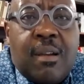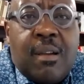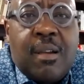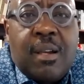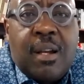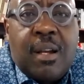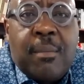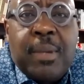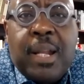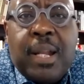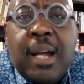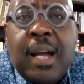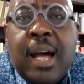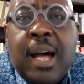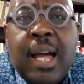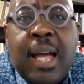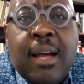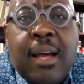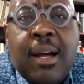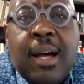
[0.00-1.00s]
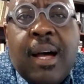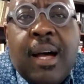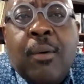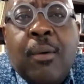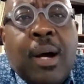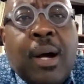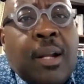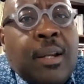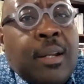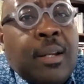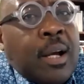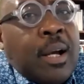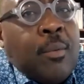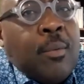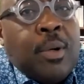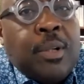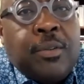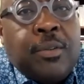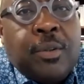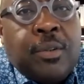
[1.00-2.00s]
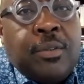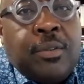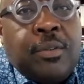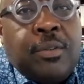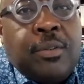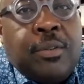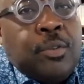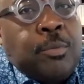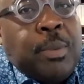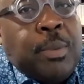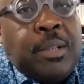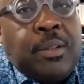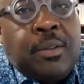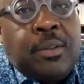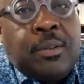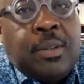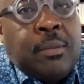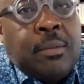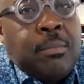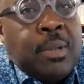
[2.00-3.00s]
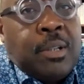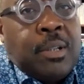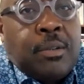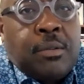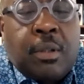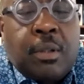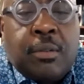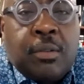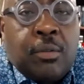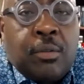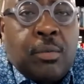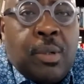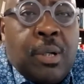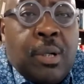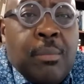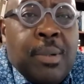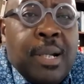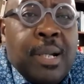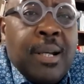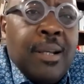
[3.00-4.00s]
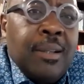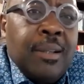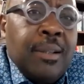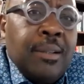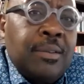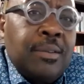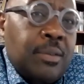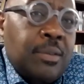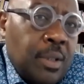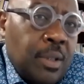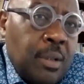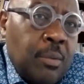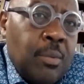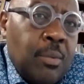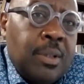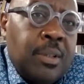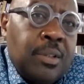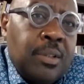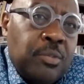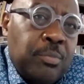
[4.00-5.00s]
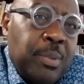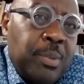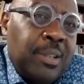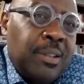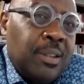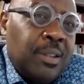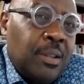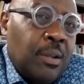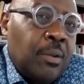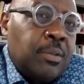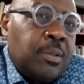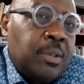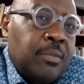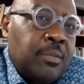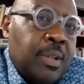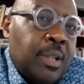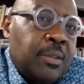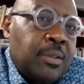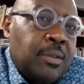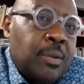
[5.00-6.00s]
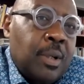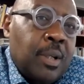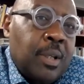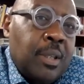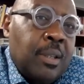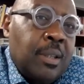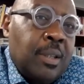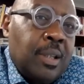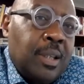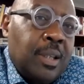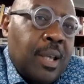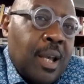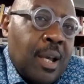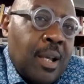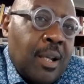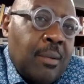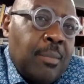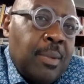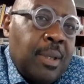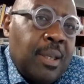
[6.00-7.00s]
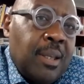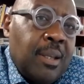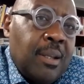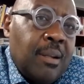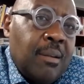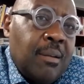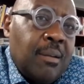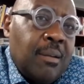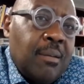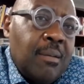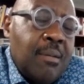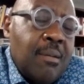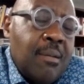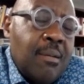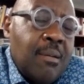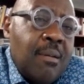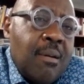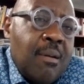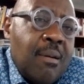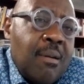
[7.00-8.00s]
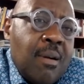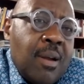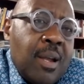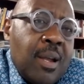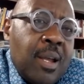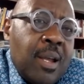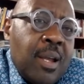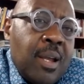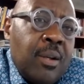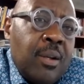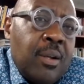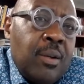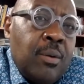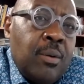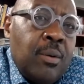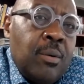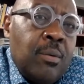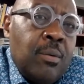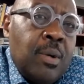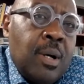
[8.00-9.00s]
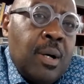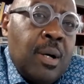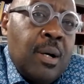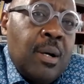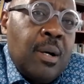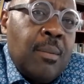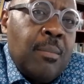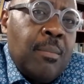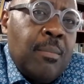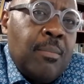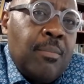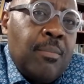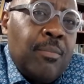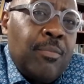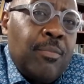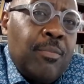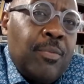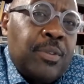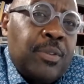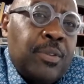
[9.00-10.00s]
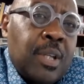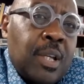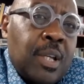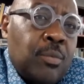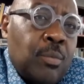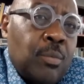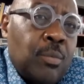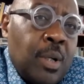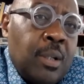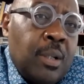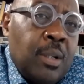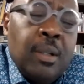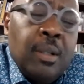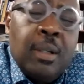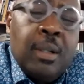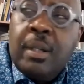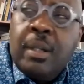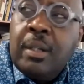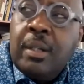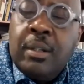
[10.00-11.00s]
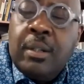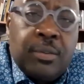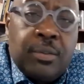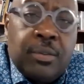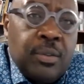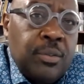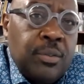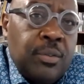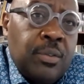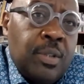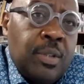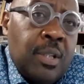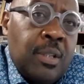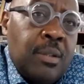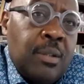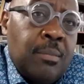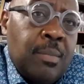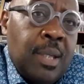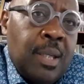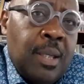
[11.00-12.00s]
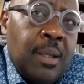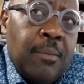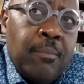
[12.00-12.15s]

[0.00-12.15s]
I mean, I want to speak to administrators as well, but I certainly want to speak to those of us who are in the academy and who, as one dear sister said to me,